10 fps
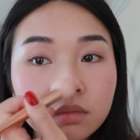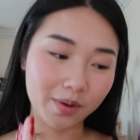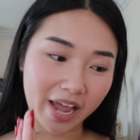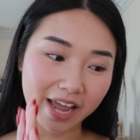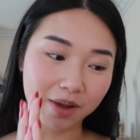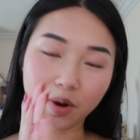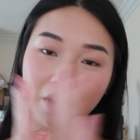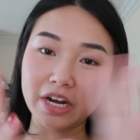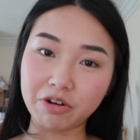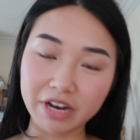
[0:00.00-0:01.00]
Okay, we
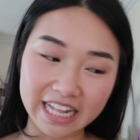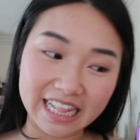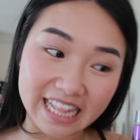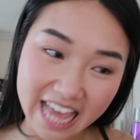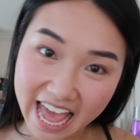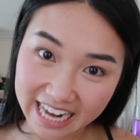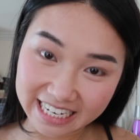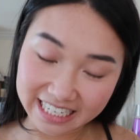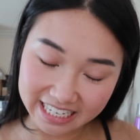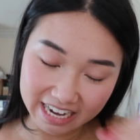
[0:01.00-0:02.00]
are nearing the
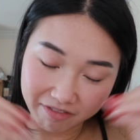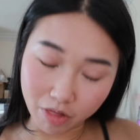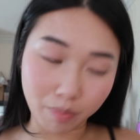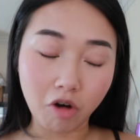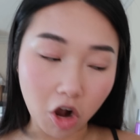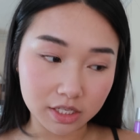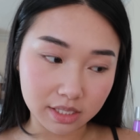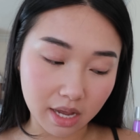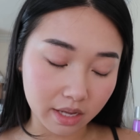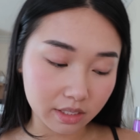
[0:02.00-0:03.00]
end of the
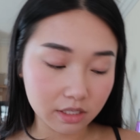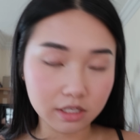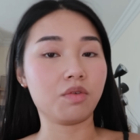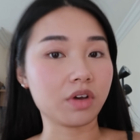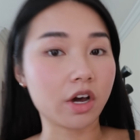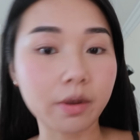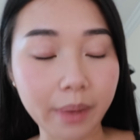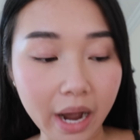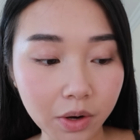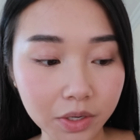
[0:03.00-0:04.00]
process. We've got our
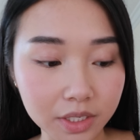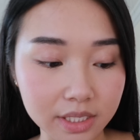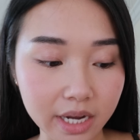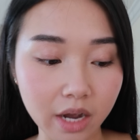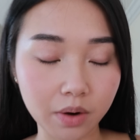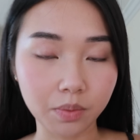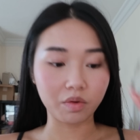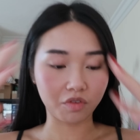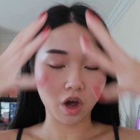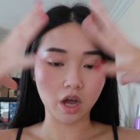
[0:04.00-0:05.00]
powders down.
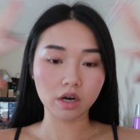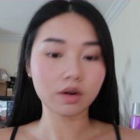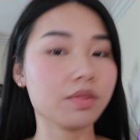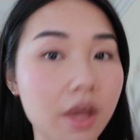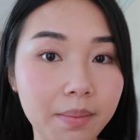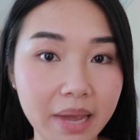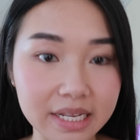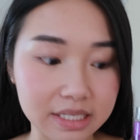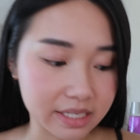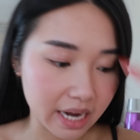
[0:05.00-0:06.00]
We've got the
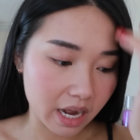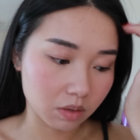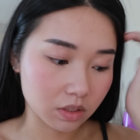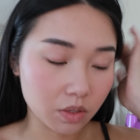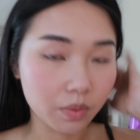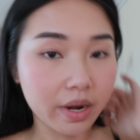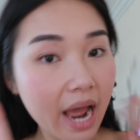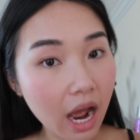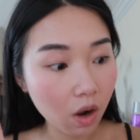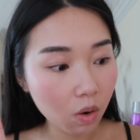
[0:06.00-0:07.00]
base down. So
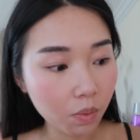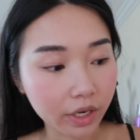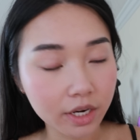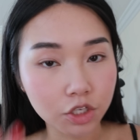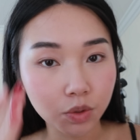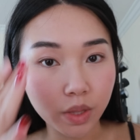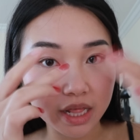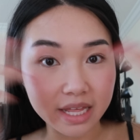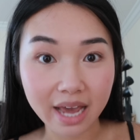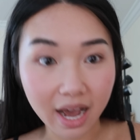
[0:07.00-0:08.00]
now we're gonna do
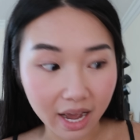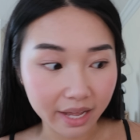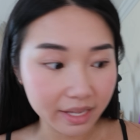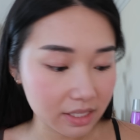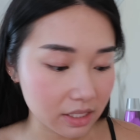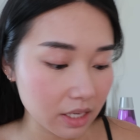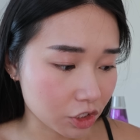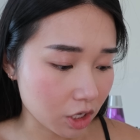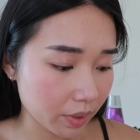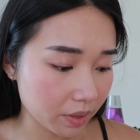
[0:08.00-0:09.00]
the eyes. I
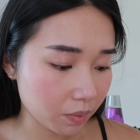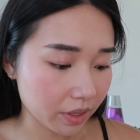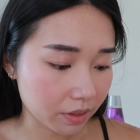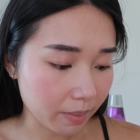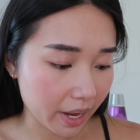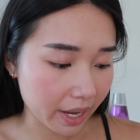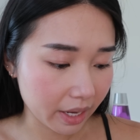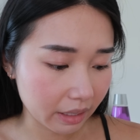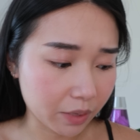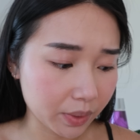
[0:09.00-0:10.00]
just go in with
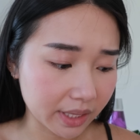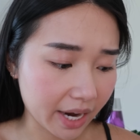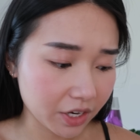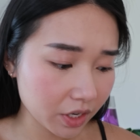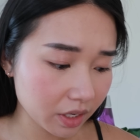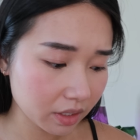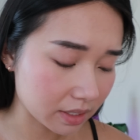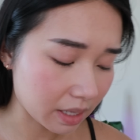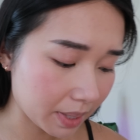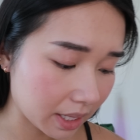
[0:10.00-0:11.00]
my liquid liner because I'm